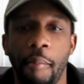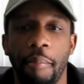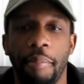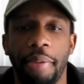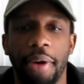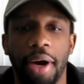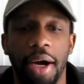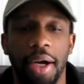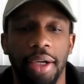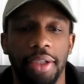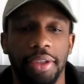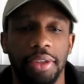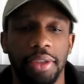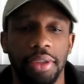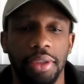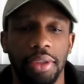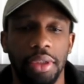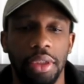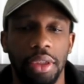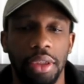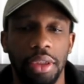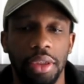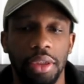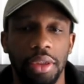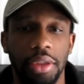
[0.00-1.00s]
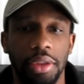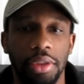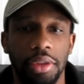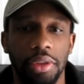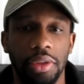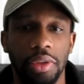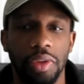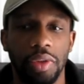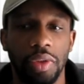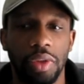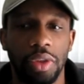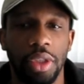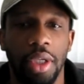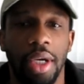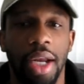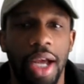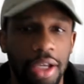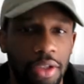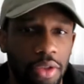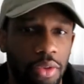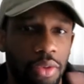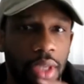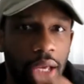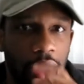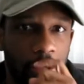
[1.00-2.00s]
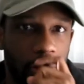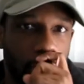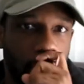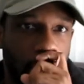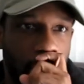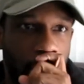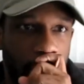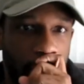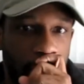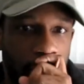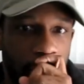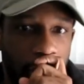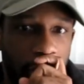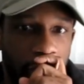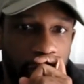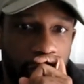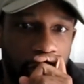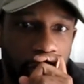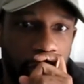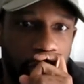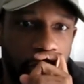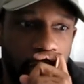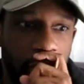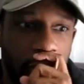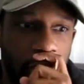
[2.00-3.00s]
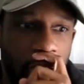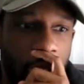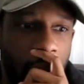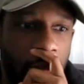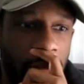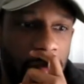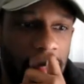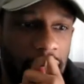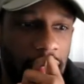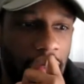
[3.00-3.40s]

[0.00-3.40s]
But so that's what I would definitely I